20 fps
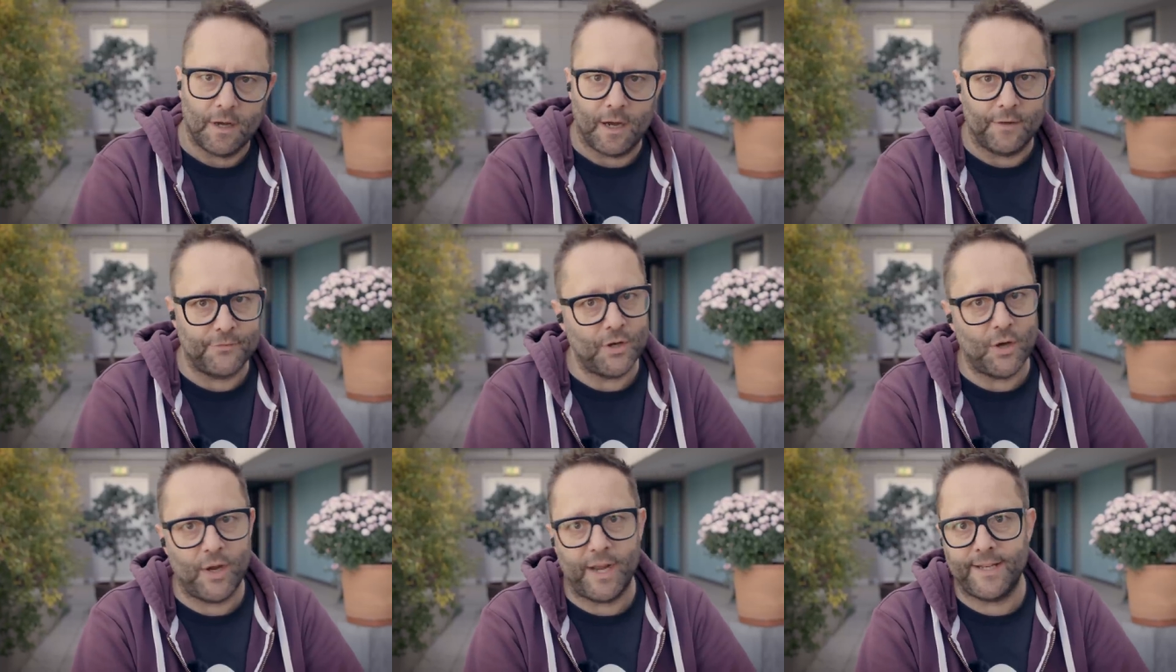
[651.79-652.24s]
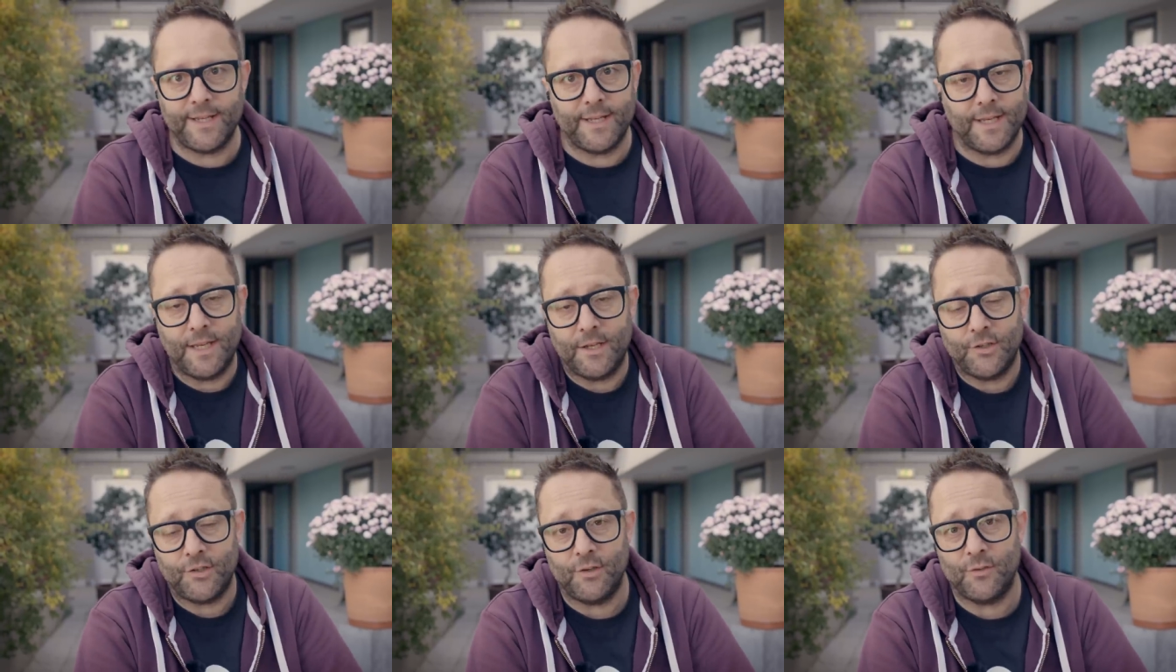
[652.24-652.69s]
I've not had
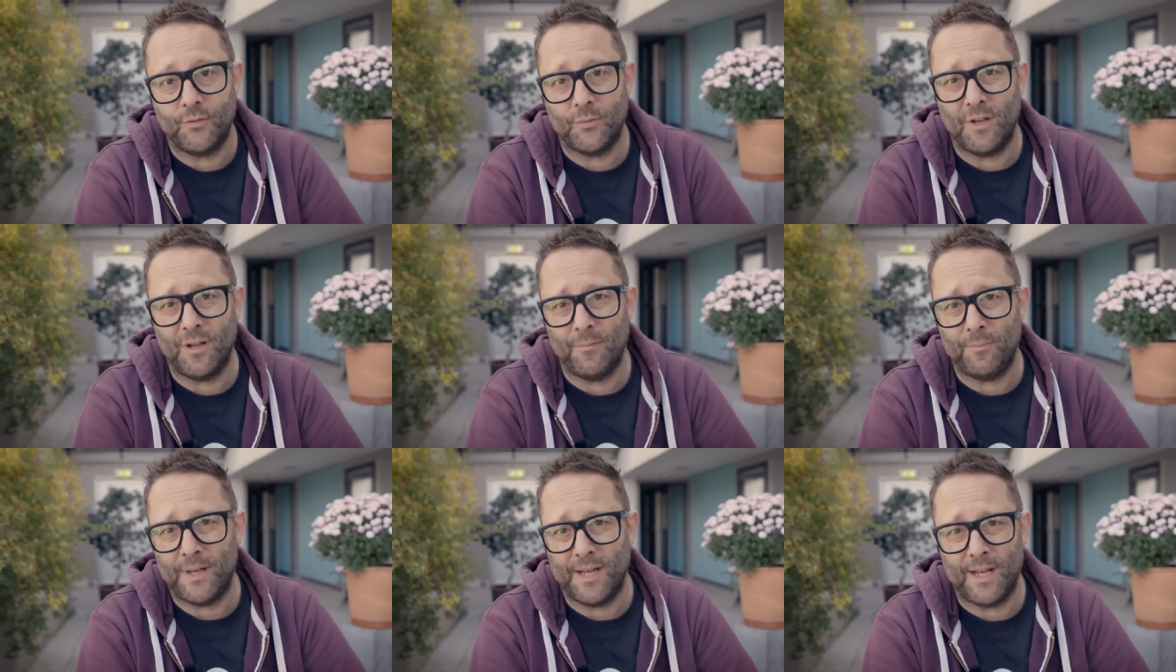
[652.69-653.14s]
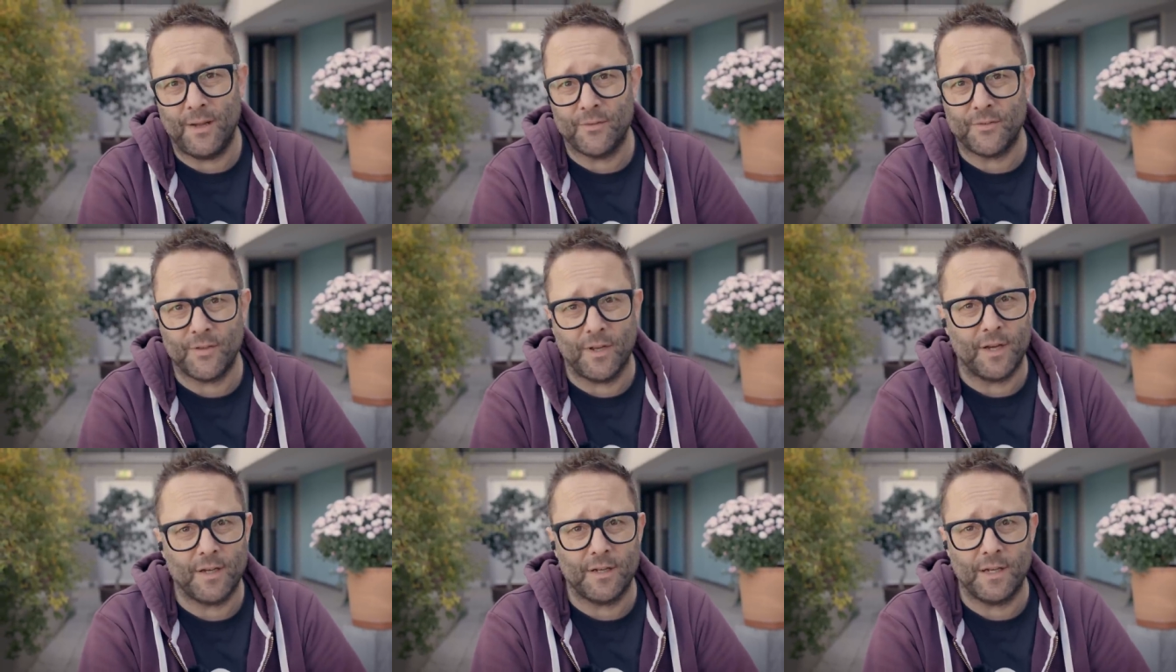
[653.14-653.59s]
any issues when I've been
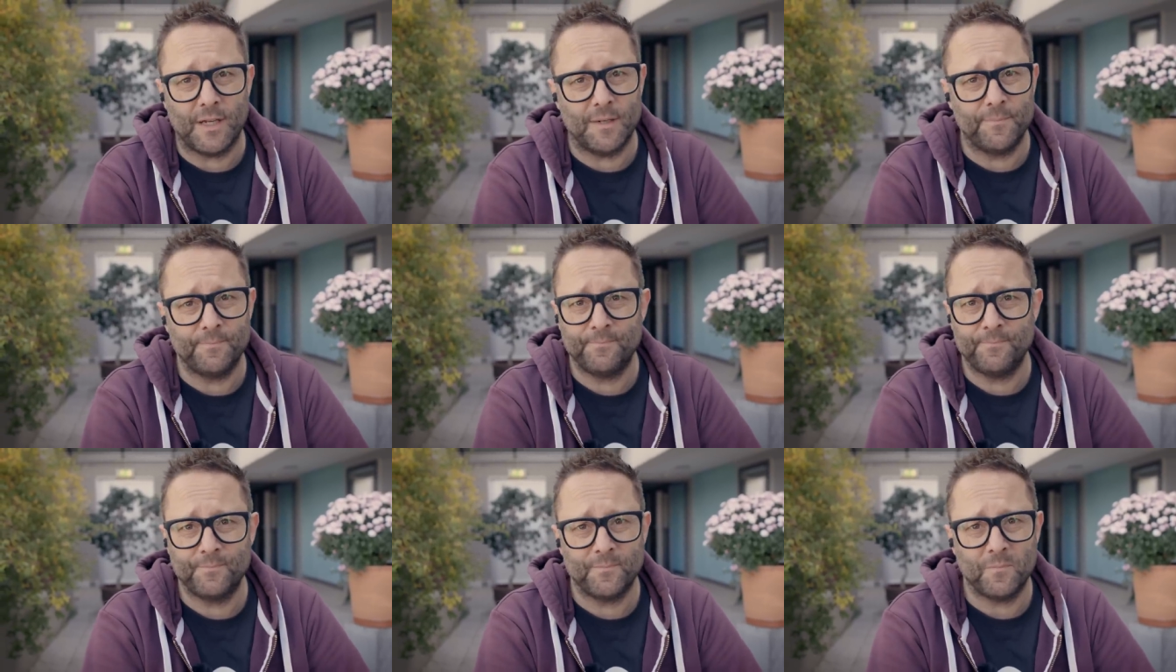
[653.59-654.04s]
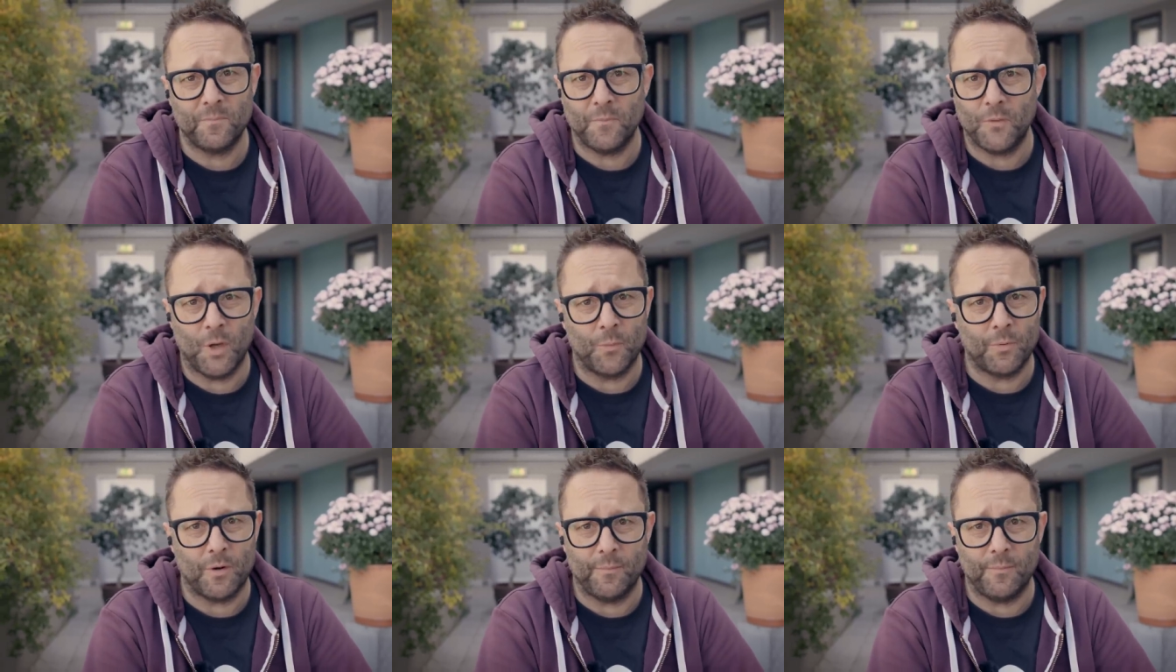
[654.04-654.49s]
out cycling.
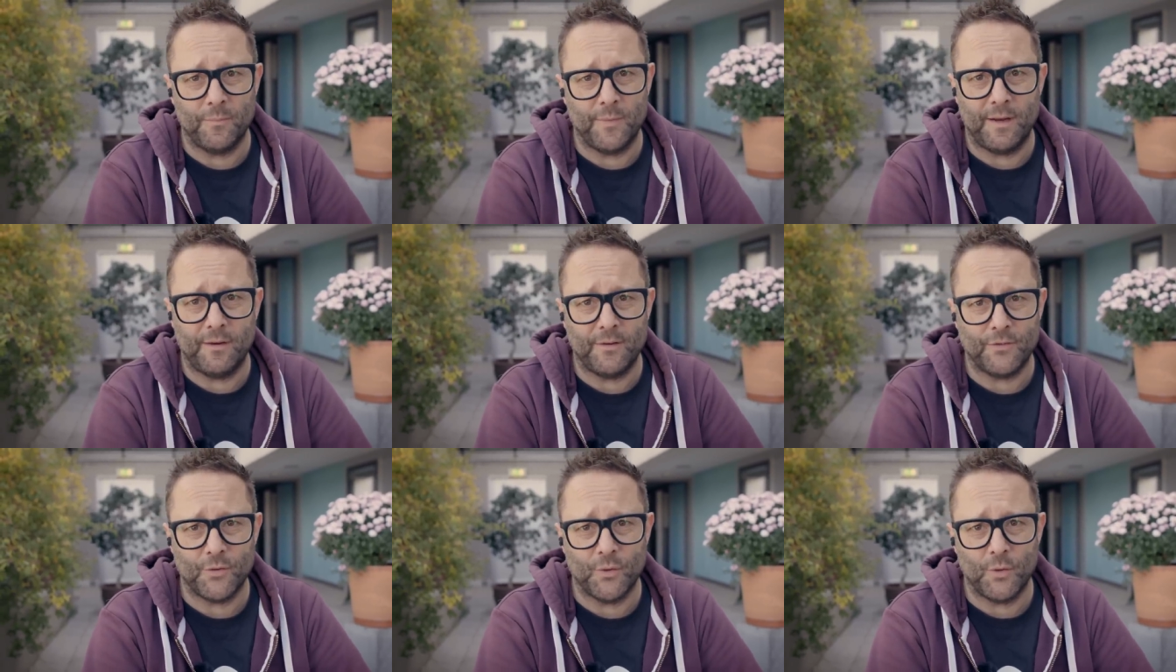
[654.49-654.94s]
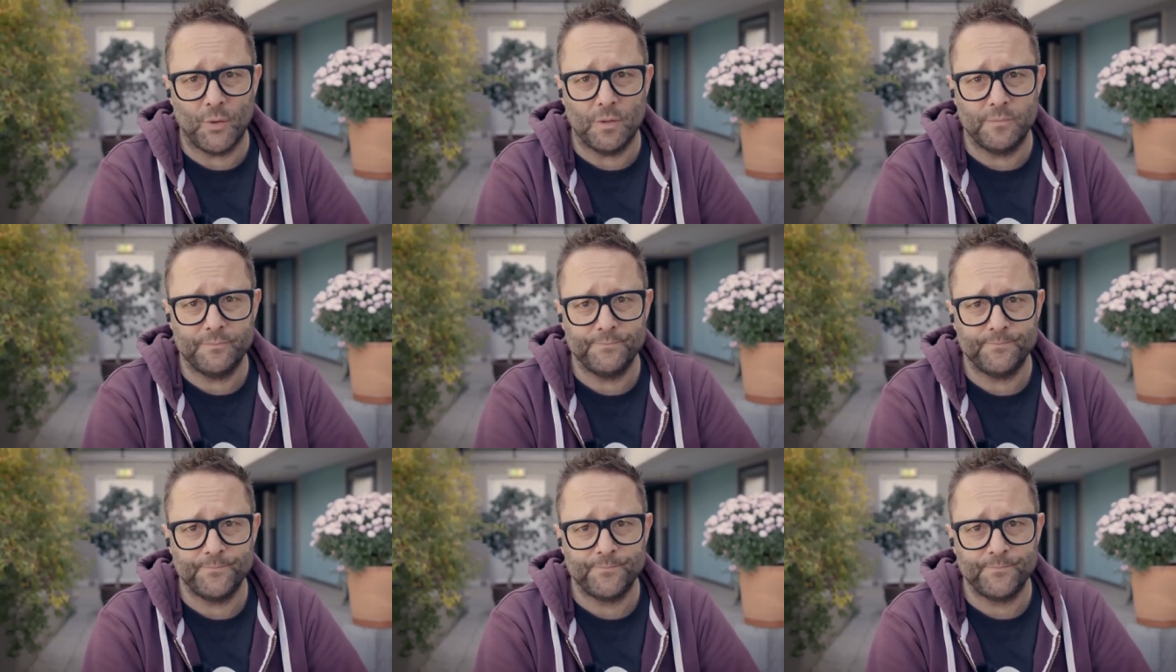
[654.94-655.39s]
No problem there at all.